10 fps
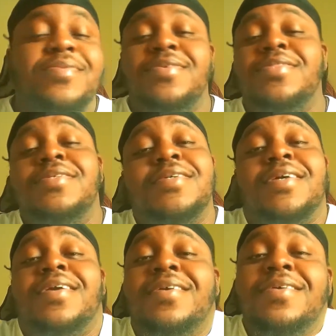you
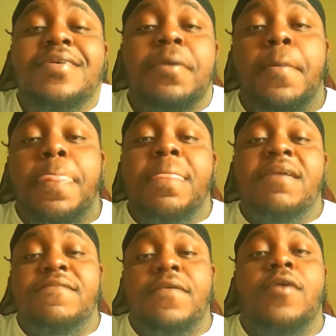look
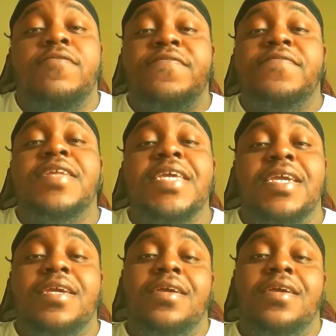on fleek.